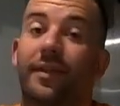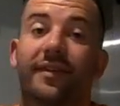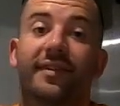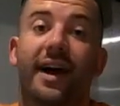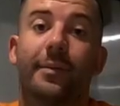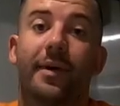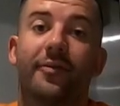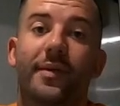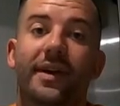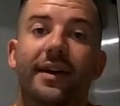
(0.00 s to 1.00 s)
this guy
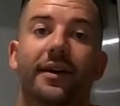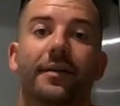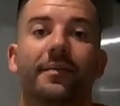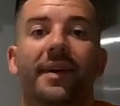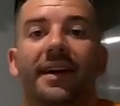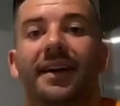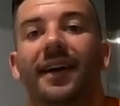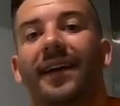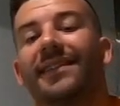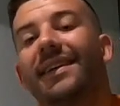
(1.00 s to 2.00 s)
above me here.
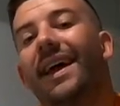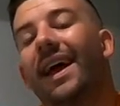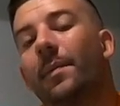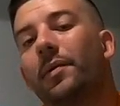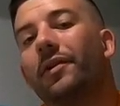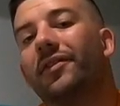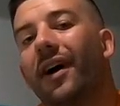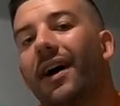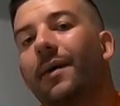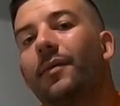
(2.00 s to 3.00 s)
It's an ampere
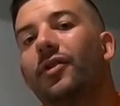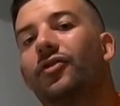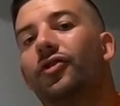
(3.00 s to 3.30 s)
time